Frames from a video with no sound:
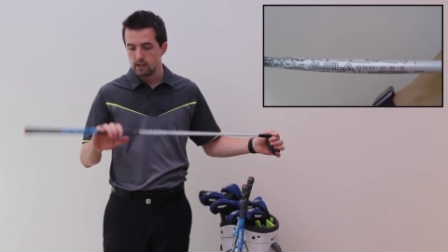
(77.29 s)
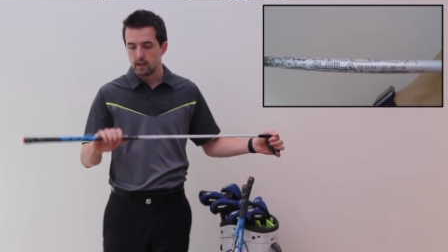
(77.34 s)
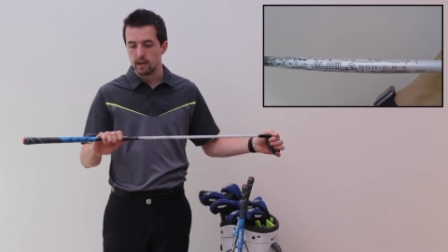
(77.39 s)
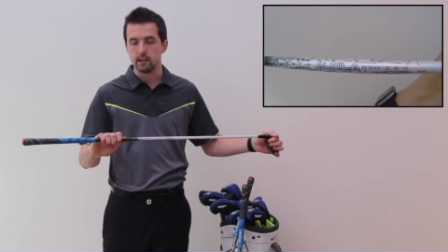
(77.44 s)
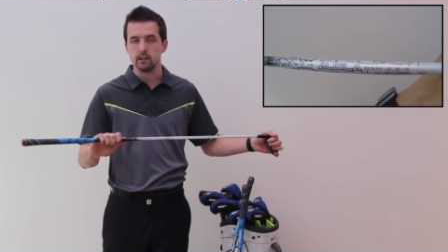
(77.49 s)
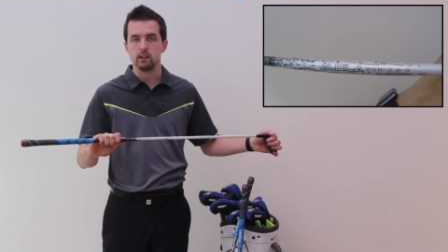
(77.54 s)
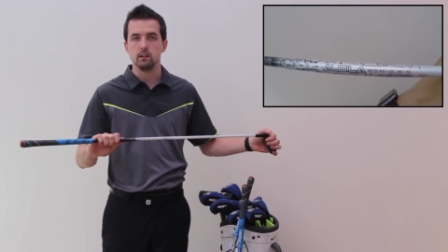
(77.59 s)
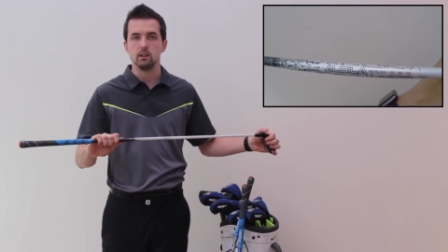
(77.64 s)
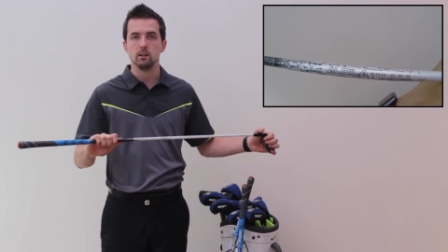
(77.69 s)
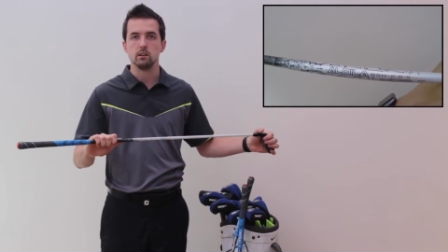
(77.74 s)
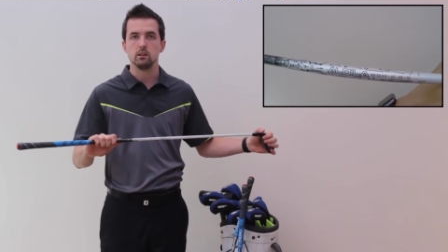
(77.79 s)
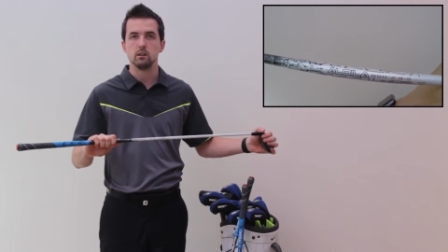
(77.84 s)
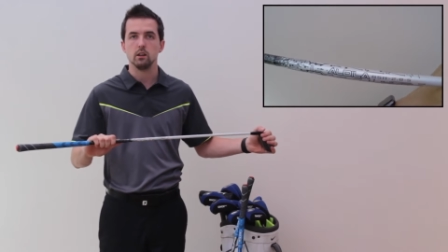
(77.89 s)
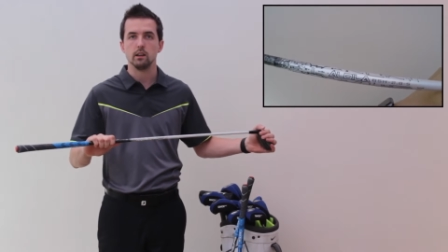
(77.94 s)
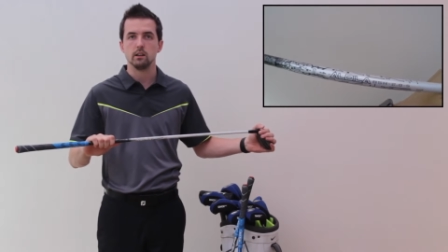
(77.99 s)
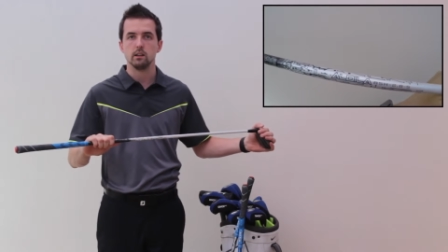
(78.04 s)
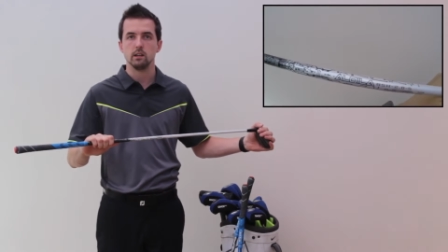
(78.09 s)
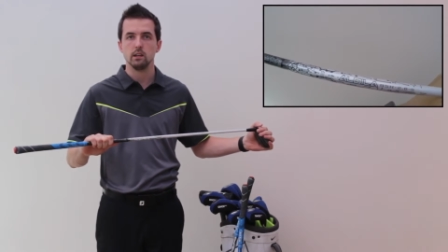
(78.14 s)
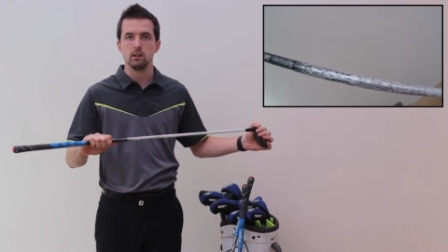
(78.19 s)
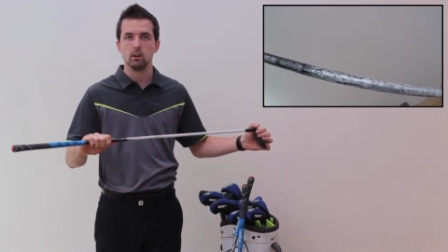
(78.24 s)
and in the
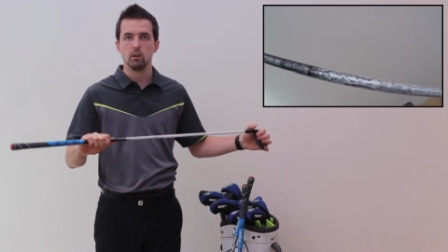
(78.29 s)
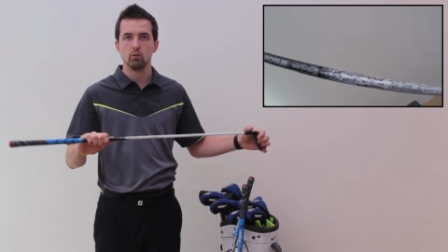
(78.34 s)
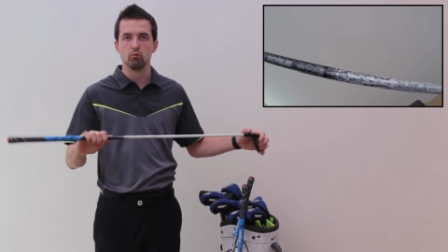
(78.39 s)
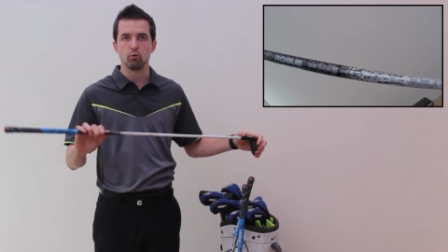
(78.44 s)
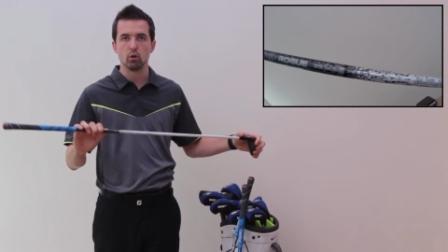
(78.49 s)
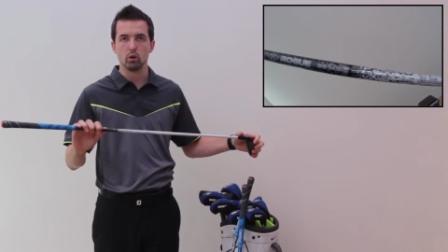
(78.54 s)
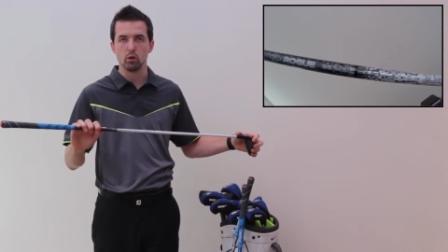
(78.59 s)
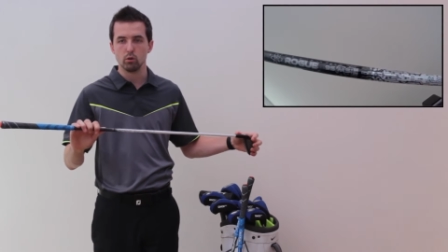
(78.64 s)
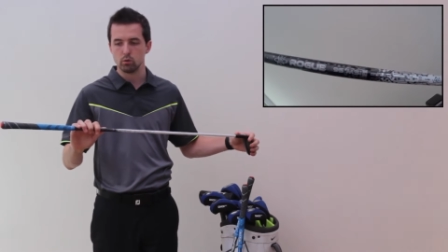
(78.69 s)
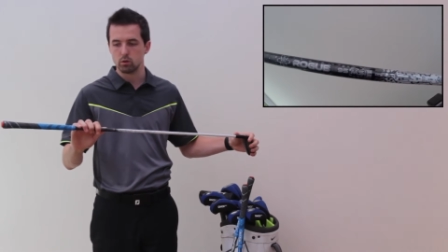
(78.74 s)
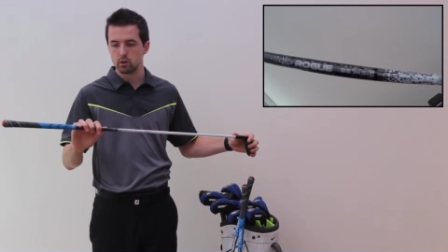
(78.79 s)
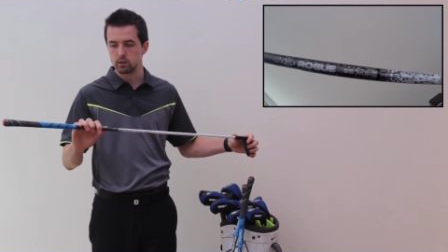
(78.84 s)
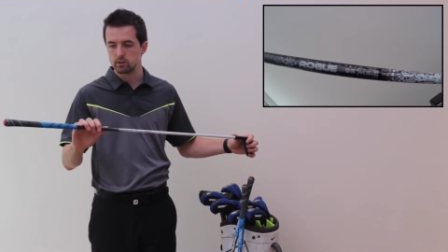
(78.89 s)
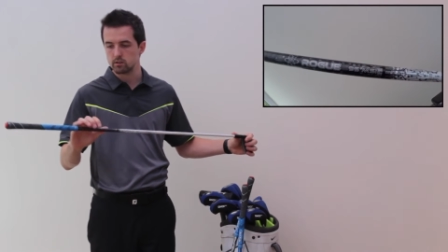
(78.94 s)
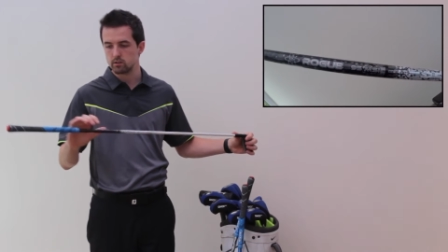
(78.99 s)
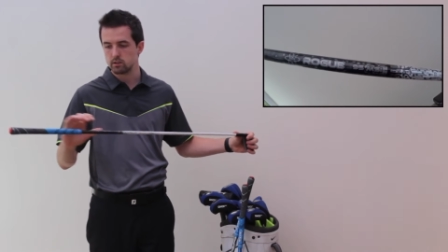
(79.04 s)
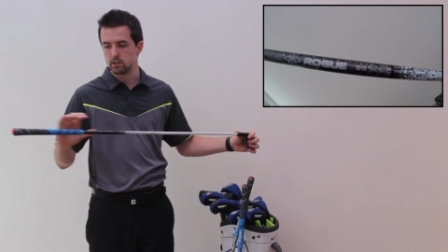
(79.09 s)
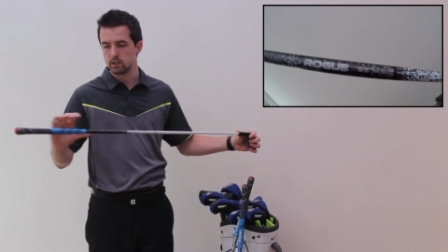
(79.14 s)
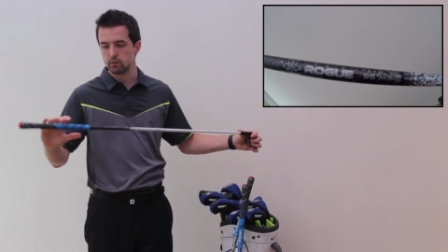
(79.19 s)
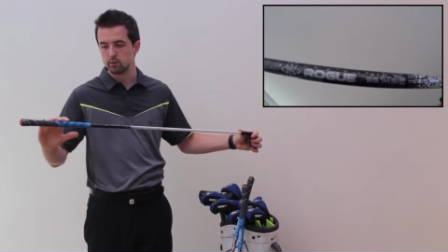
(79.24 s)
Adila Rogue
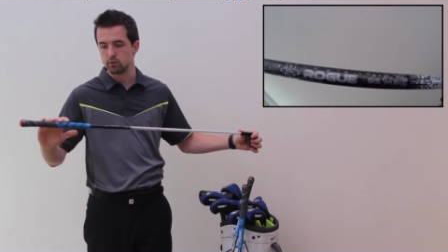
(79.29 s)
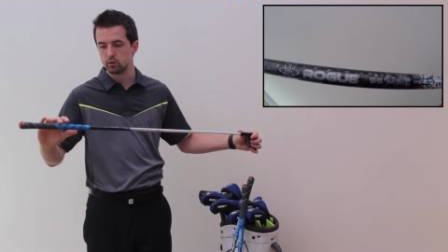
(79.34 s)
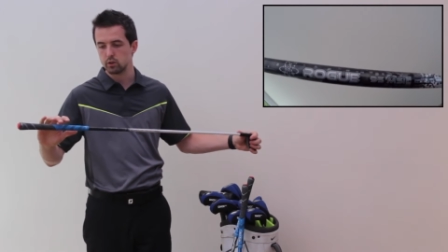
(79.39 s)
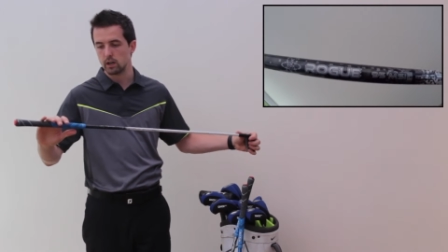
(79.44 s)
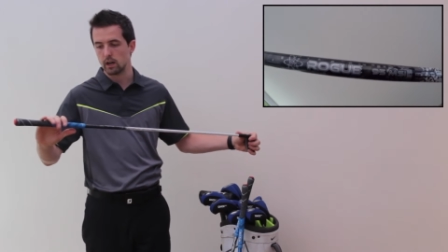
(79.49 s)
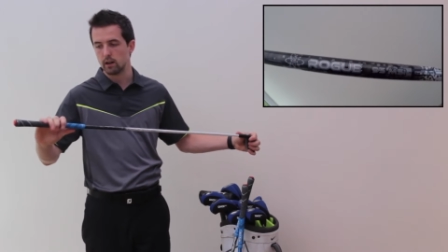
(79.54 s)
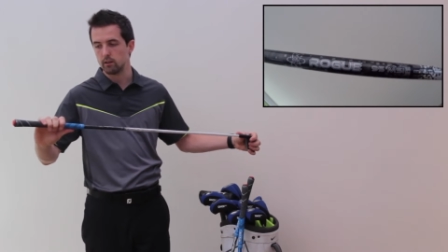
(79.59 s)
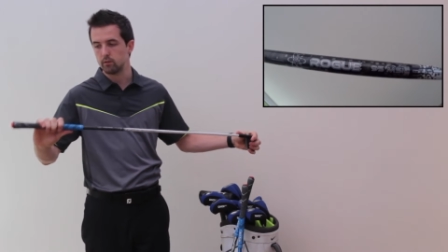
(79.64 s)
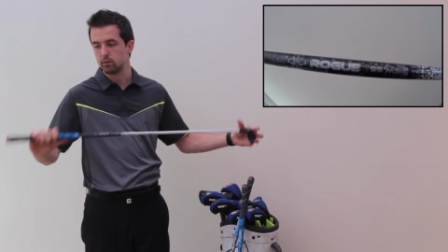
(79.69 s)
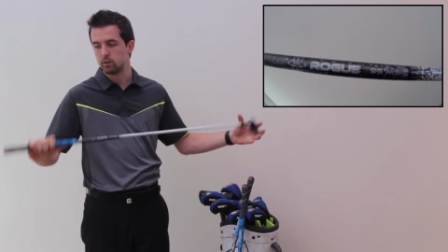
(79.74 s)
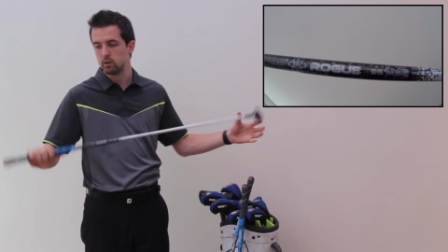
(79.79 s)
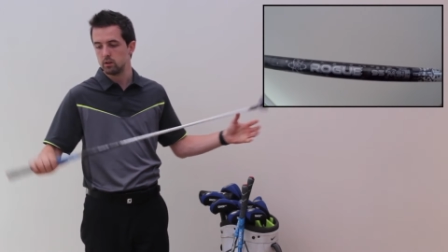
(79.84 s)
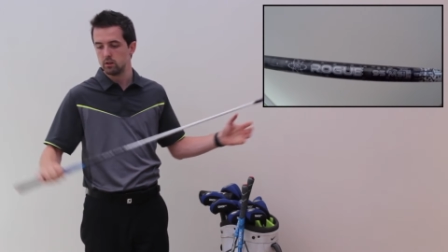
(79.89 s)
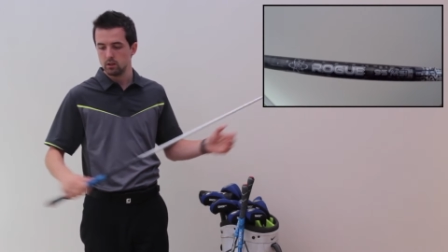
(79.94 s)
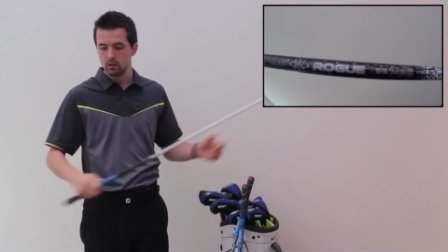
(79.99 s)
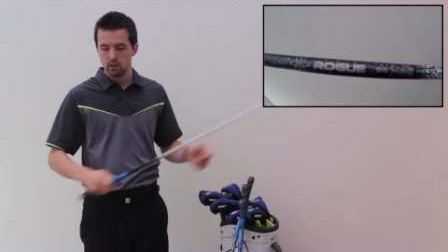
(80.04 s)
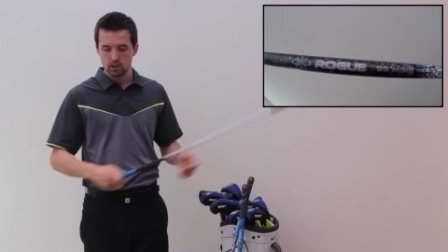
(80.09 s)
stiff shaft.